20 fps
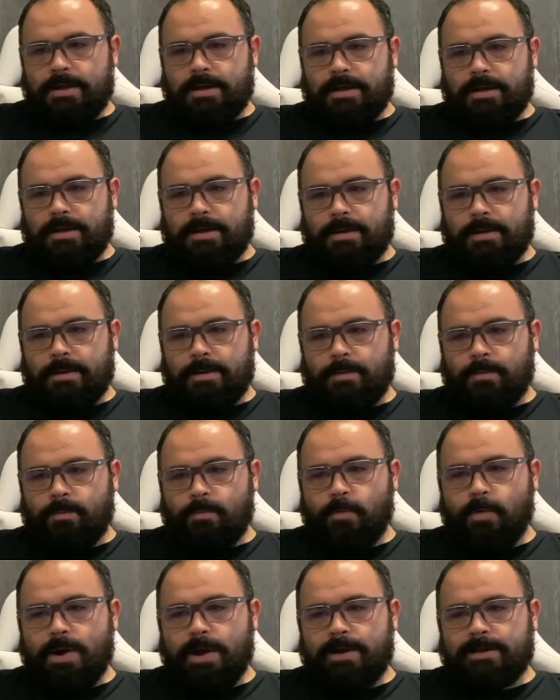uh,
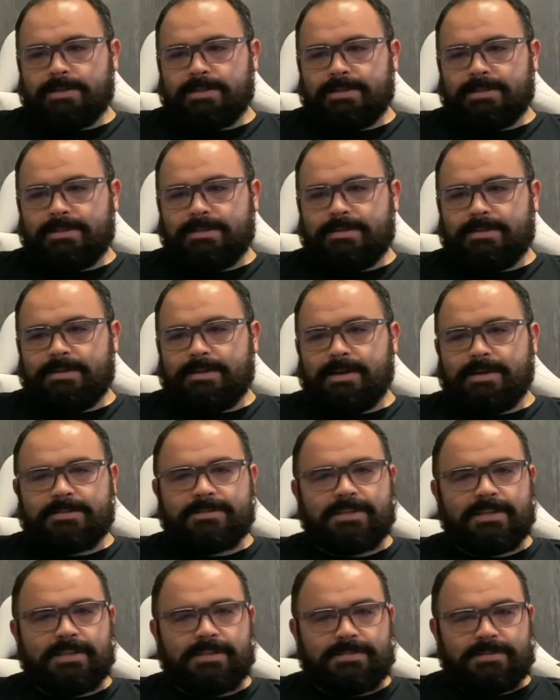what
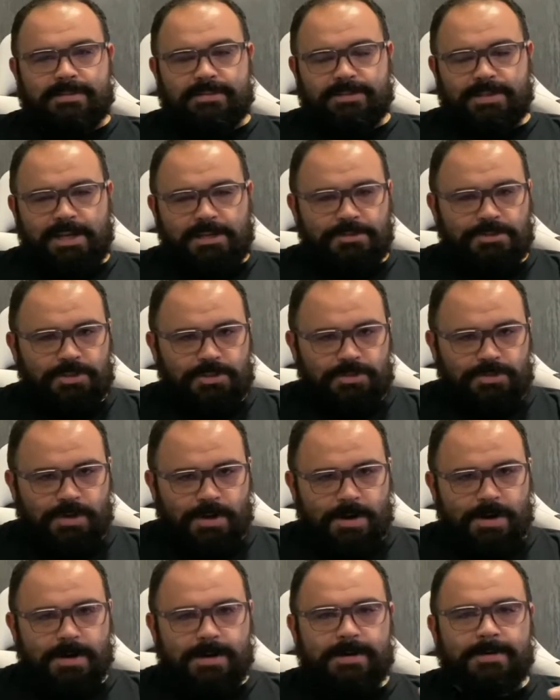Godzilla's
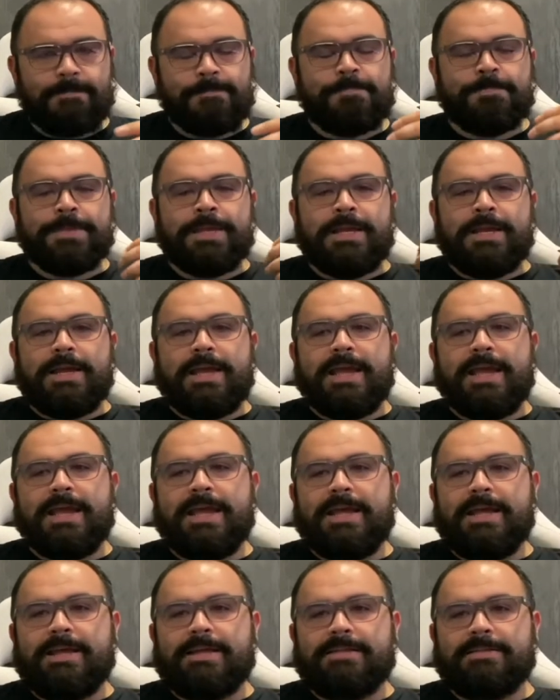intentions are,
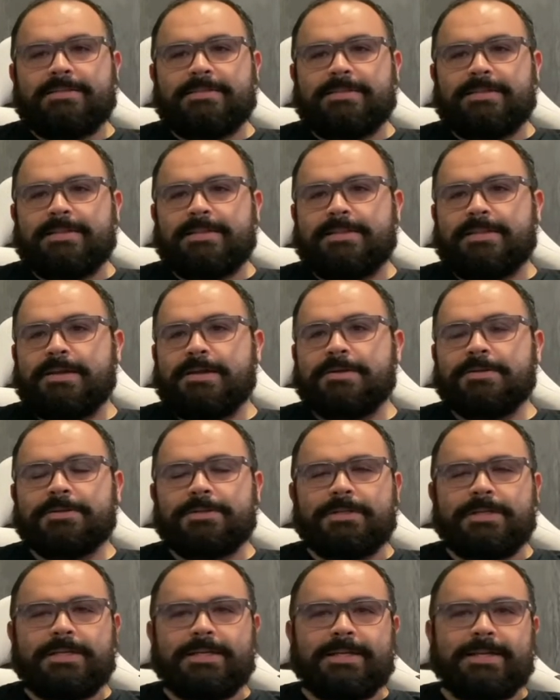and
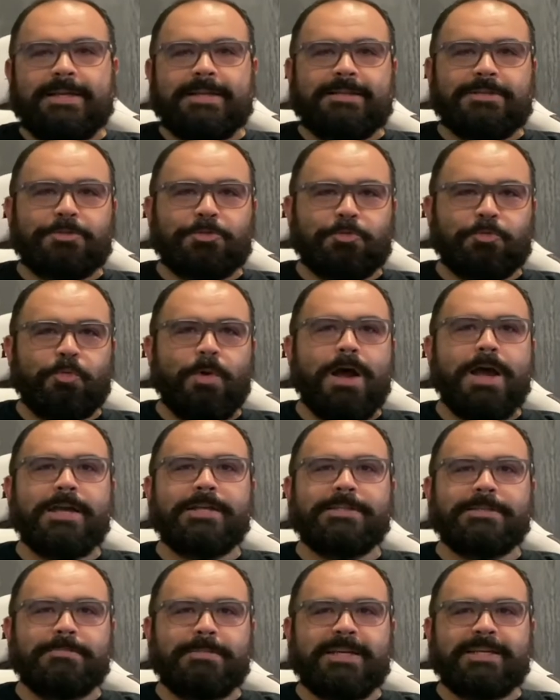they're
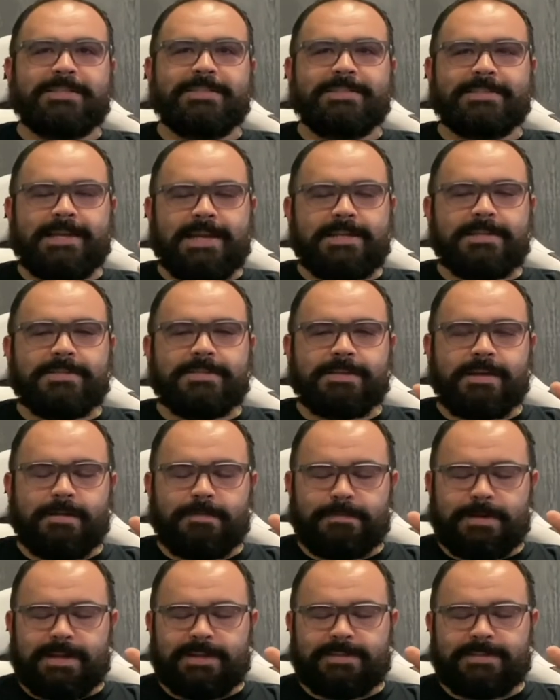trying to make sense
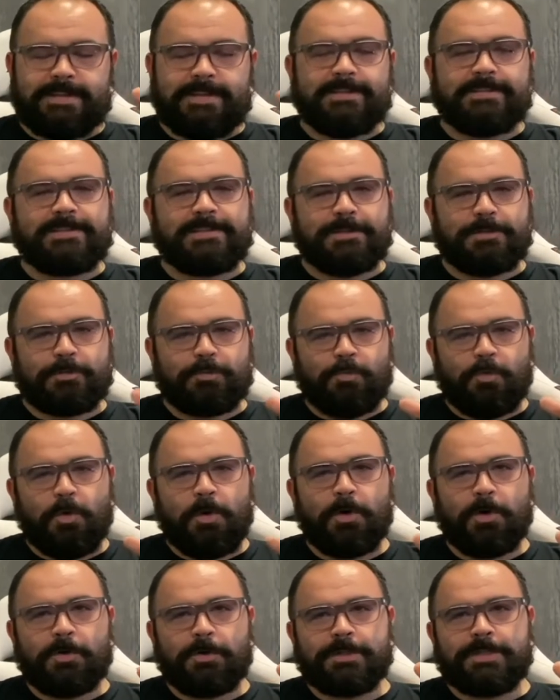of a senseless
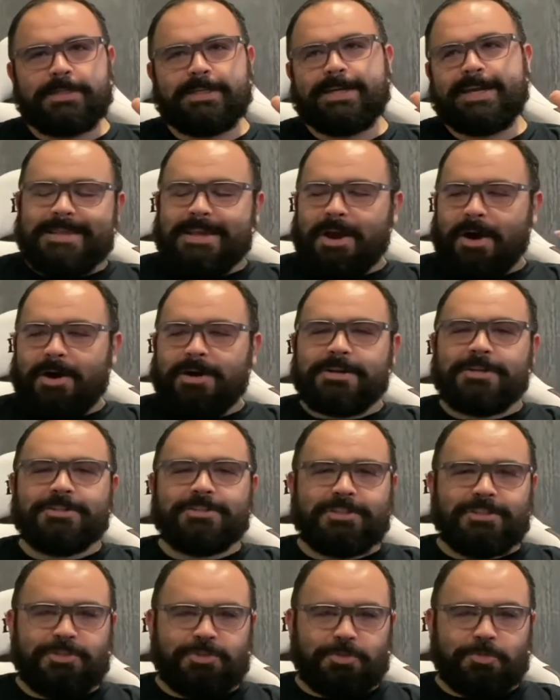world and the
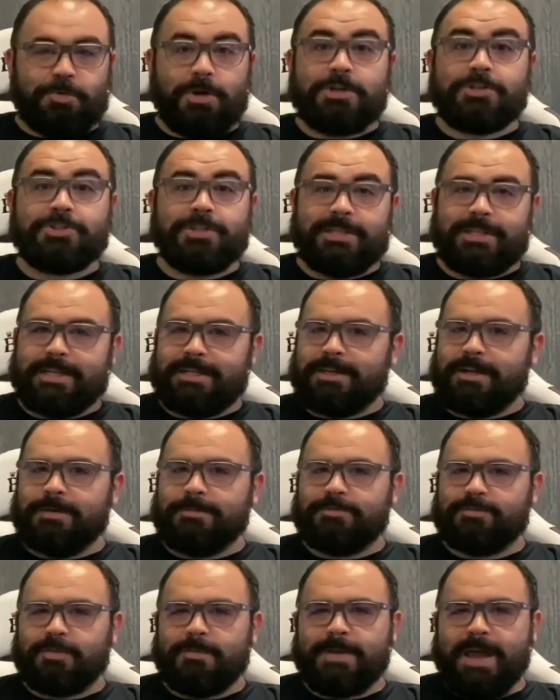utter destruction that
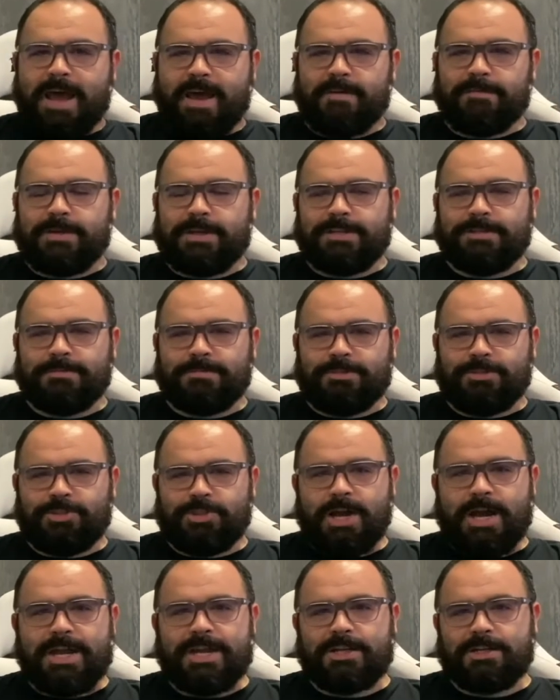comes from having
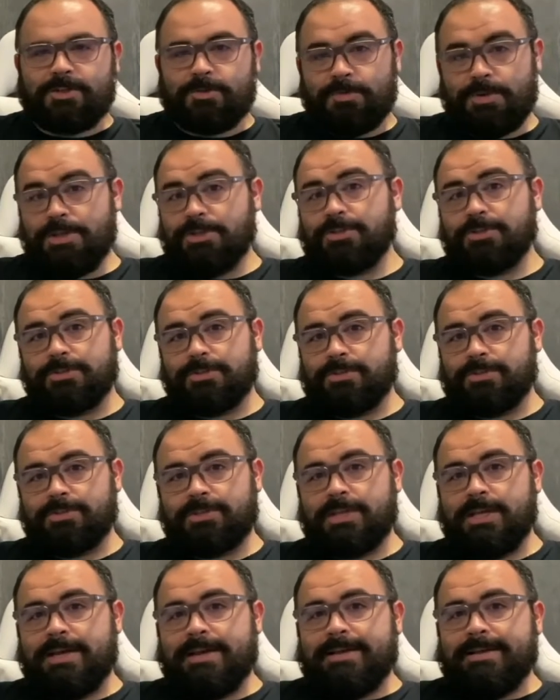giant
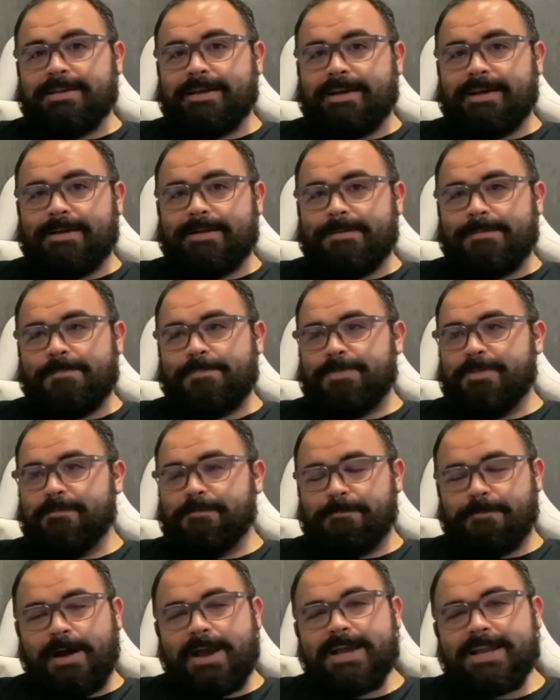creatures uh,
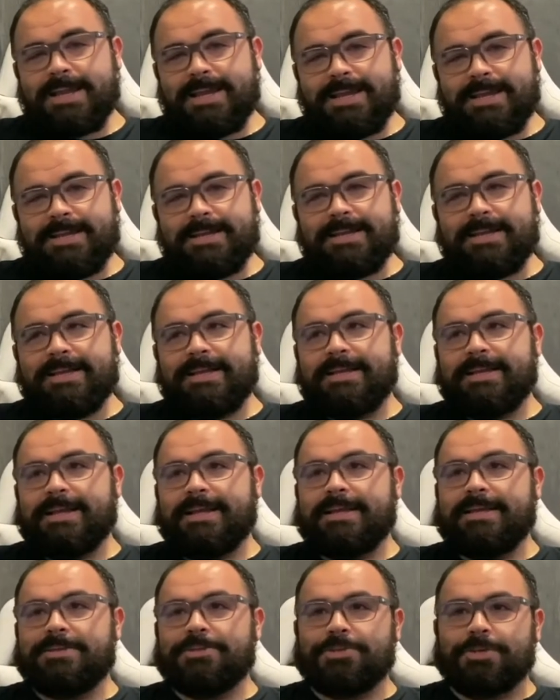fighting
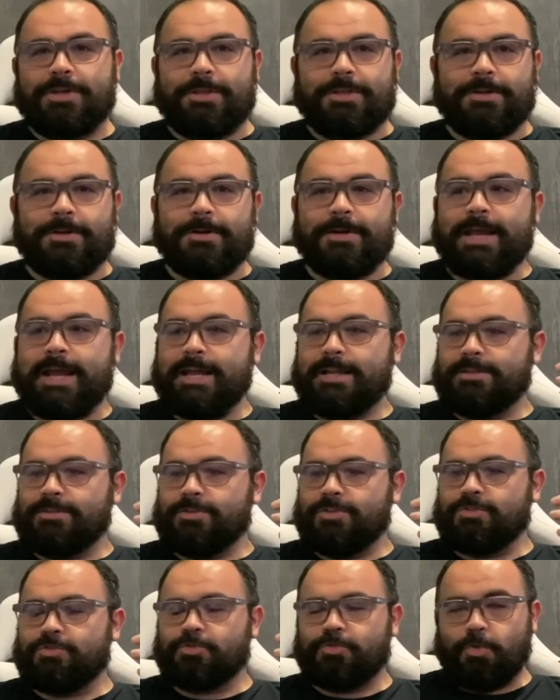each other
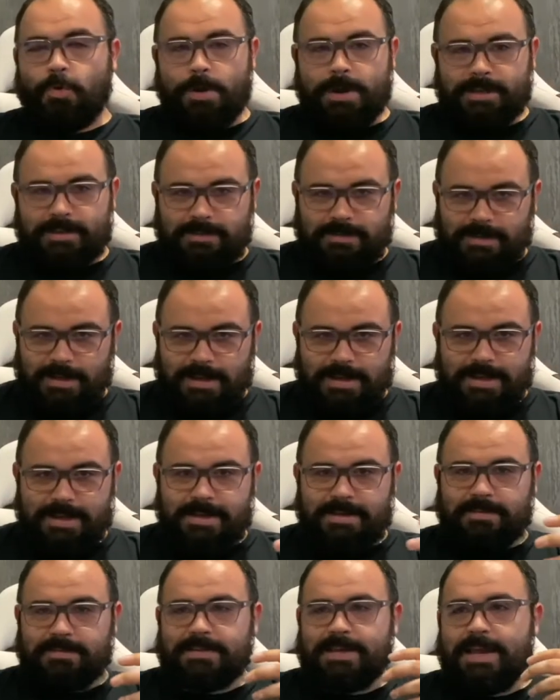and destroying
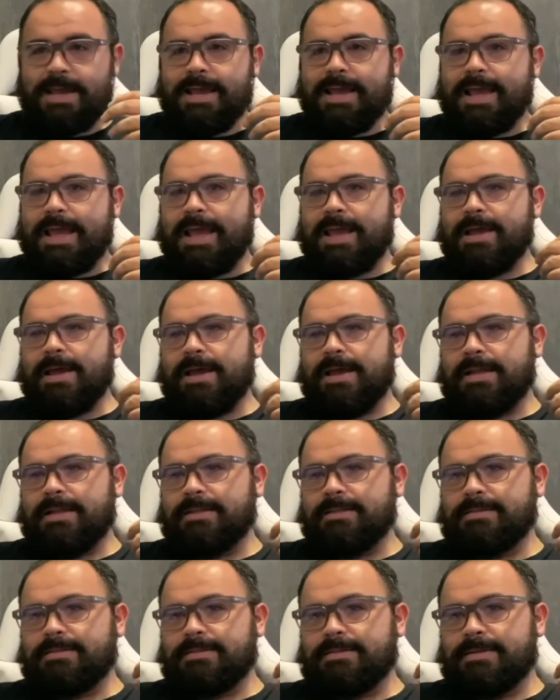cities.
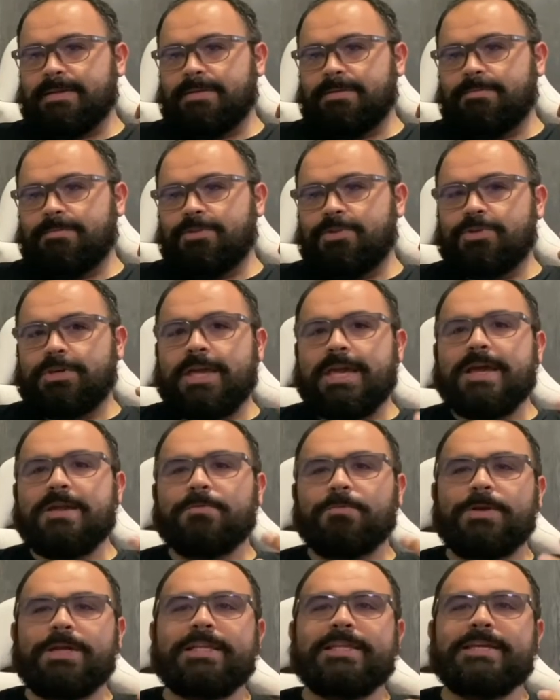And you
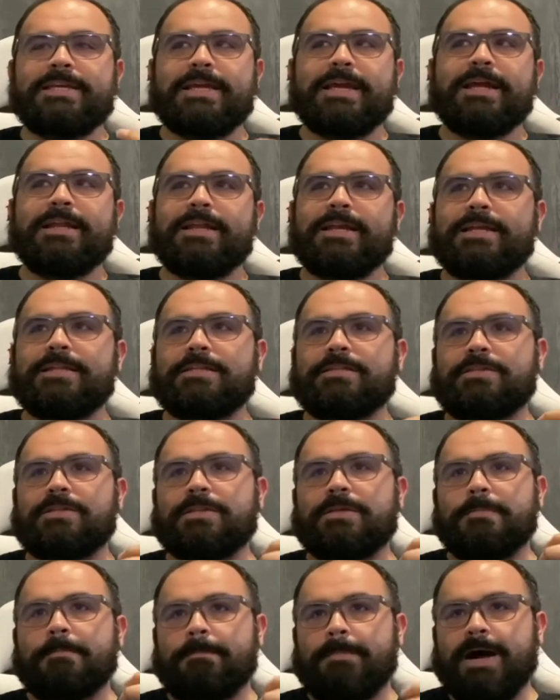can't really get
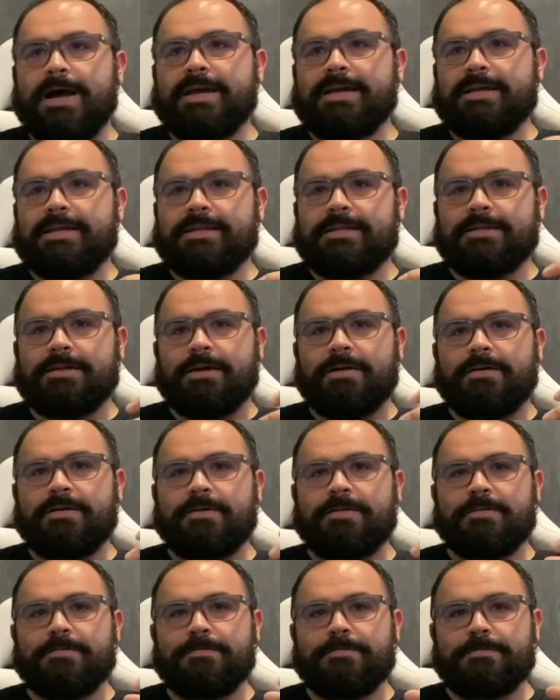into the mind
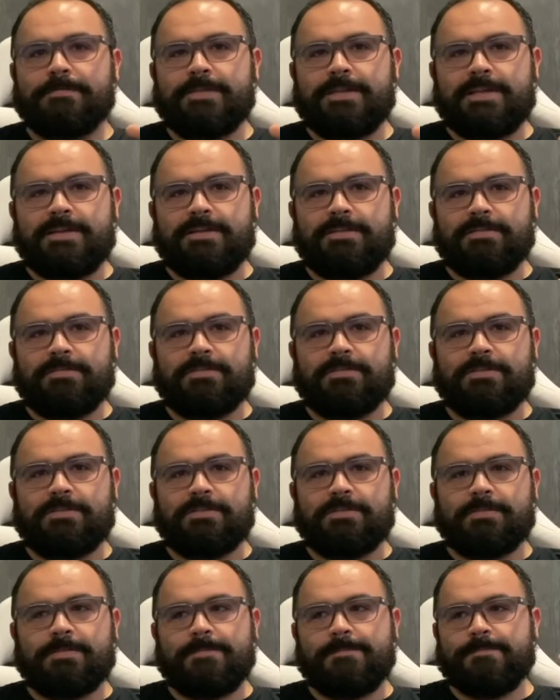of
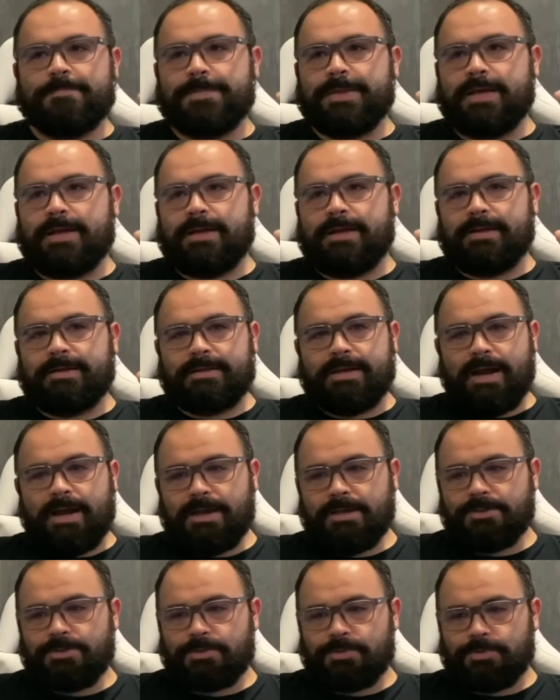these uh,
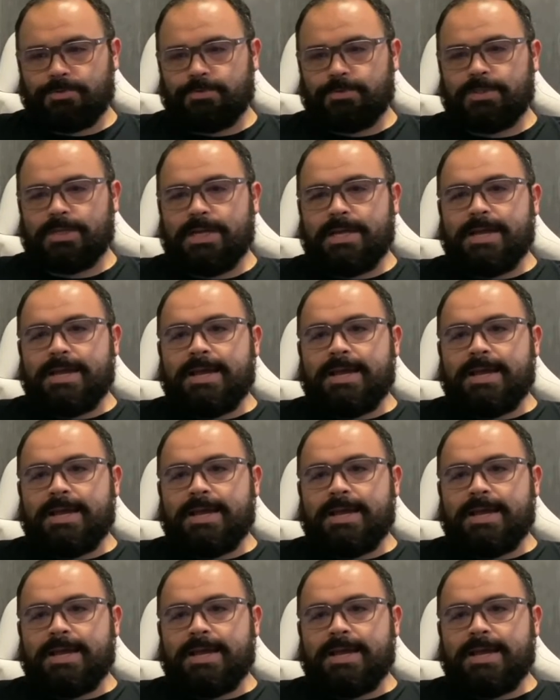kaijus.